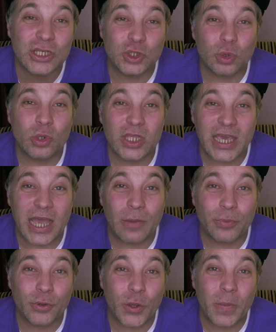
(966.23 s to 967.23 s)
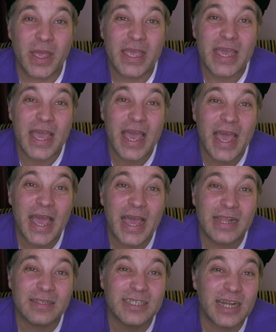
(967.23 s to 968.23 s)
enjoy the album,
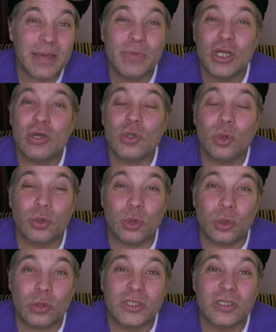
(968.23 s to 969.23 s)
and let me know your thoughts.